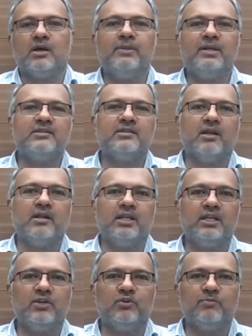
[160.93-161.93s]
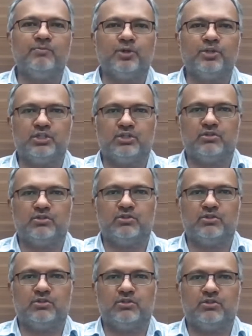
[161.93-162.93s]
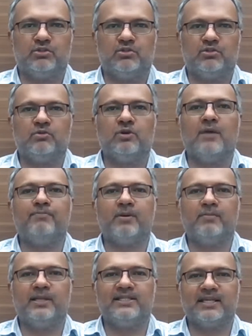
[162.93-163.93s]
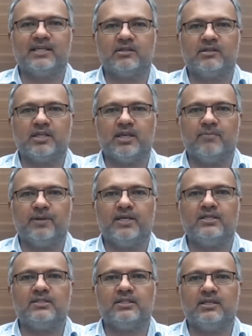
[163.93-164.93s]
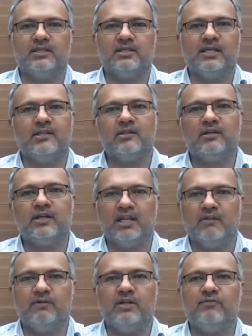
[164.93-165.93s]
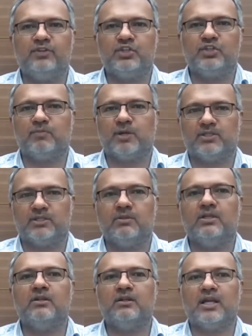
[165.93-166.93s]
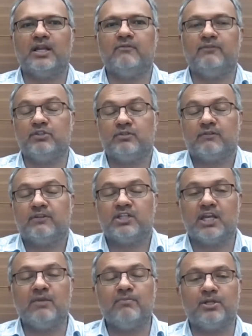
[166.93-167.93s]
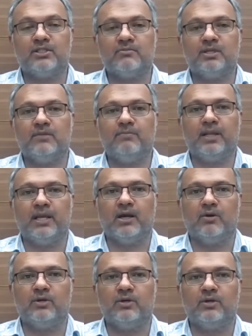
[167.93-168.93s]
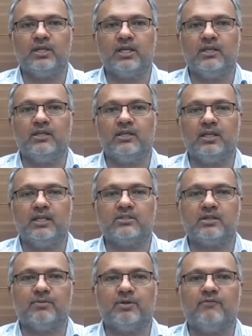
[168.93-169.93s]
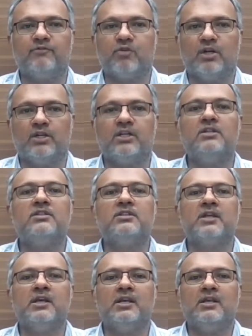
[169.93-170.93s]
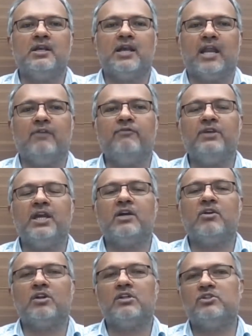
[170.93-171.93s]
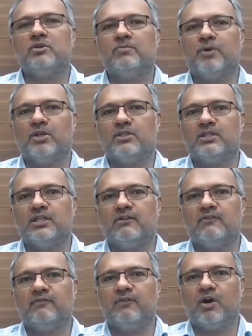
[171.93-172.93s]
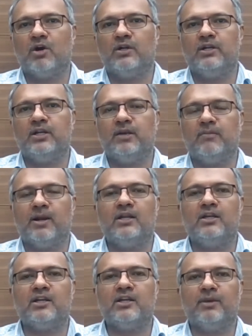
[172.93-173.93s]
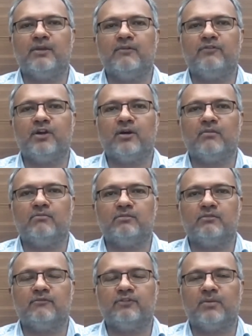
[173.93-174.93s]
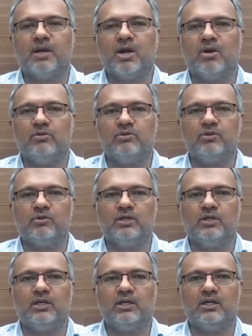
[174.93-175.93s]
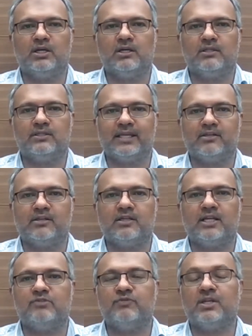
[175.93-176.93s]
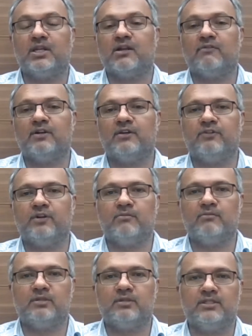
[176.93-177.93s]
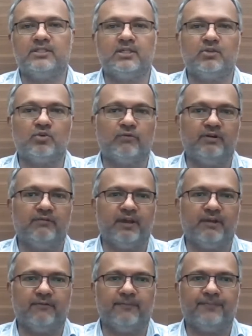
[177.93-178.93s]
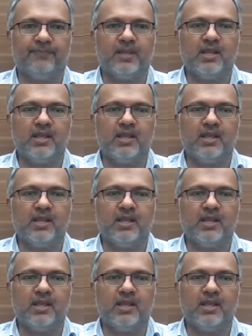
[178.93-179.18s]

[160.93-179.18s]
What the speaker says: Government's continued push to up public sector capex is another tailwind which is possible, which can possibly play out in the next couple of quarters. And we are also positive on demand coming from household sector as we recovered from recent COVID wave.